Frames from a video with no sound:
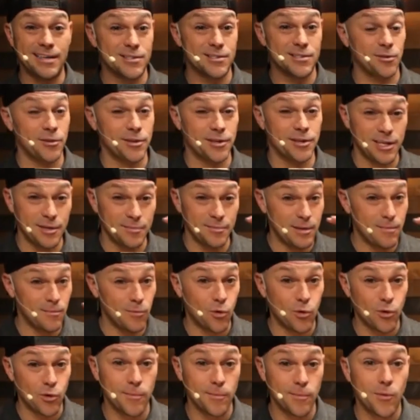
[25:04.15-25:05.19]
It's only going to be
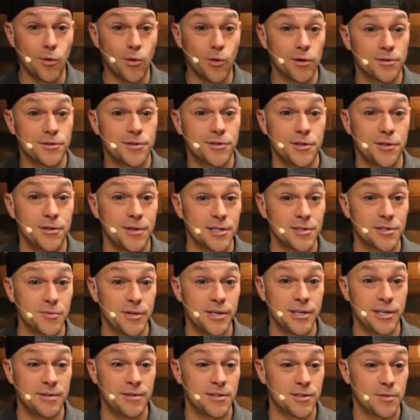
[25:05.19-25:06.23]
more and more too as
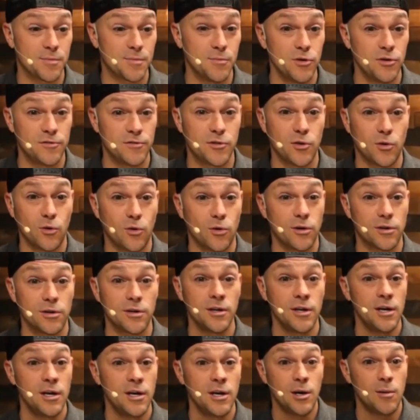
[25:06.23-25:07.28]
we just move toward
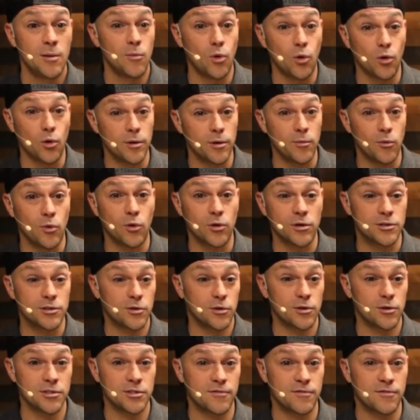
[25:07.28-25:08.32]
more and more
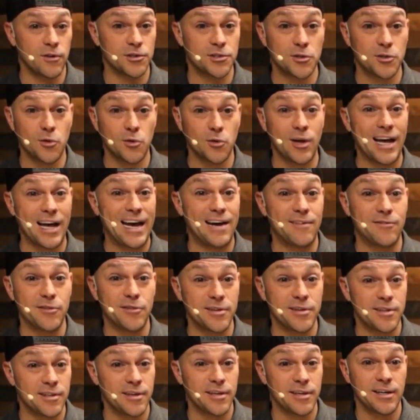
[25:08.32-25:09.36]
towards virtual
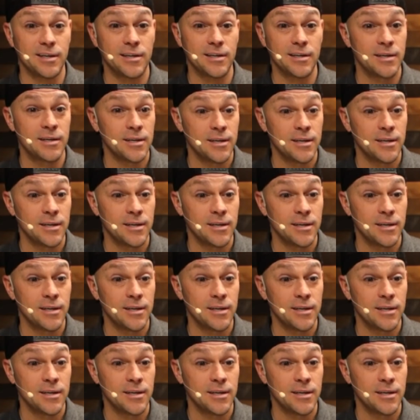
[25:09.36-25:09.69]
everything.